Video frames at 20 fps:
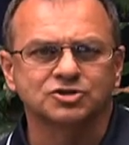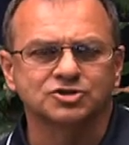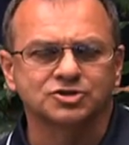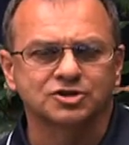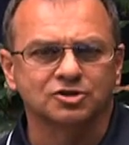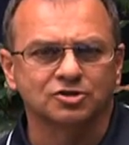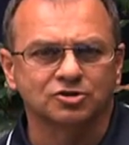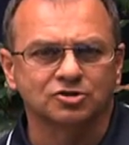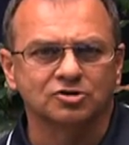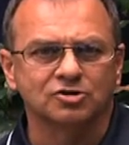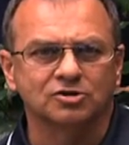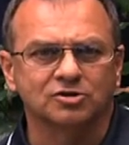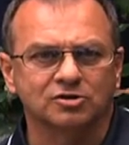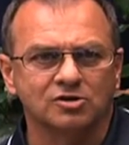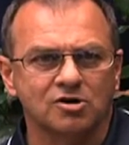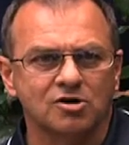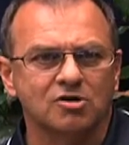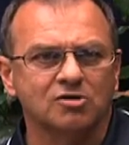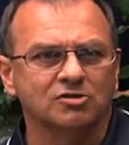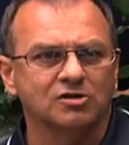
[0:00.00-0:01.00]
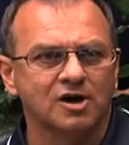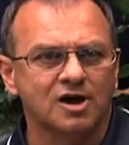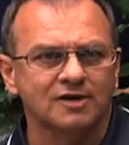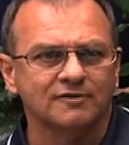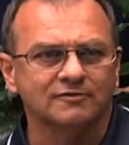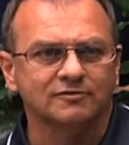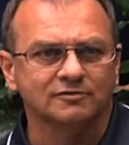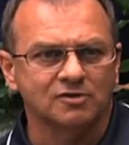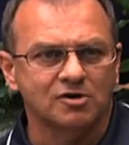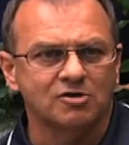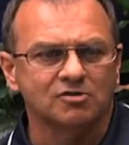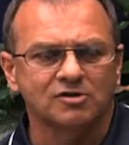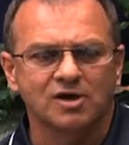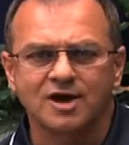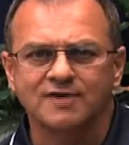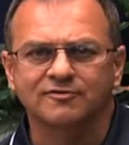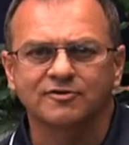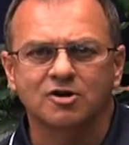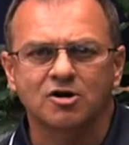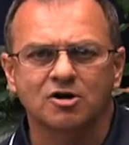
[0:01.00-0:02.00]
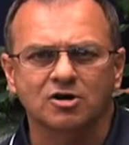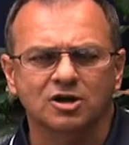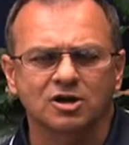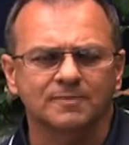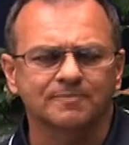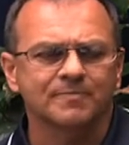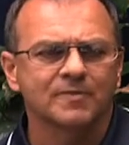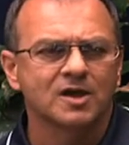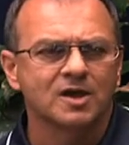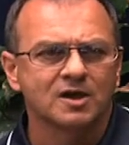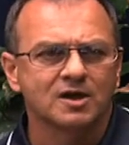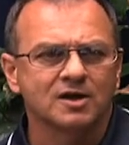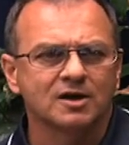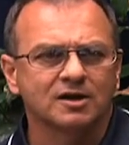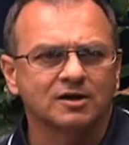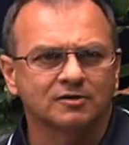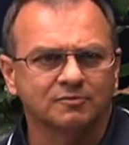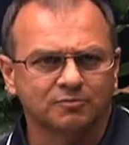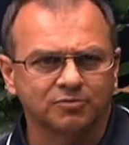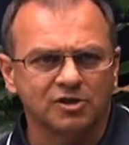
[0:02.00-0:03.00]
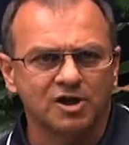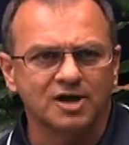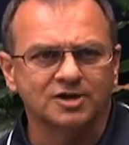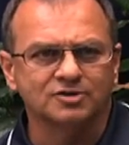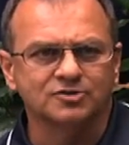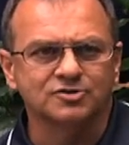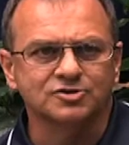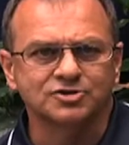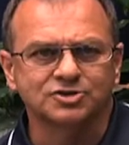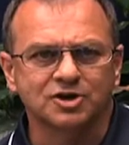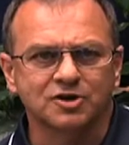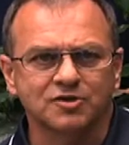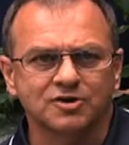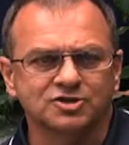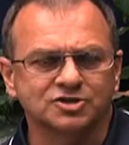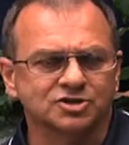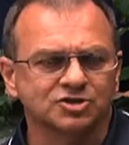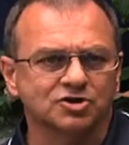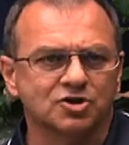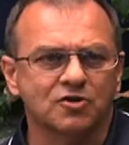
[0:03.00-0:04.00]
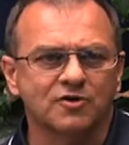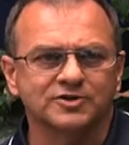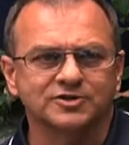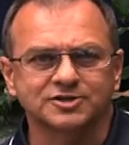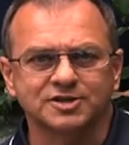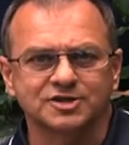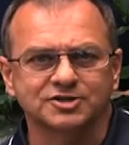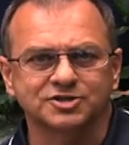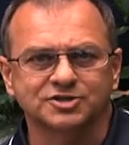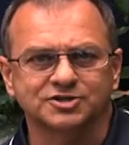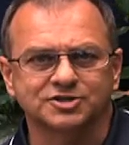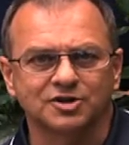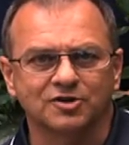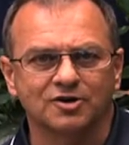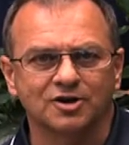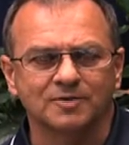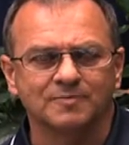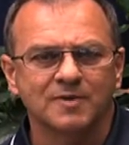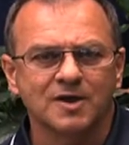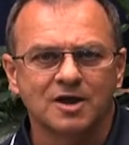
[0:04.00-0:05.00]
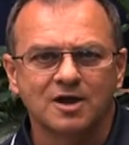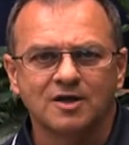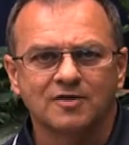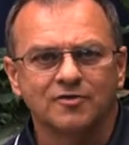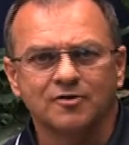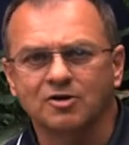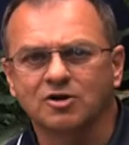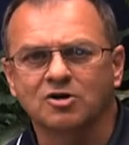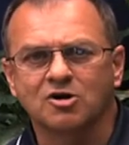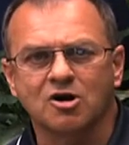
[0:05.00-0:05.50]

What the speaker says: Just a good long life caulking applied to those areas is all that's necessary. There are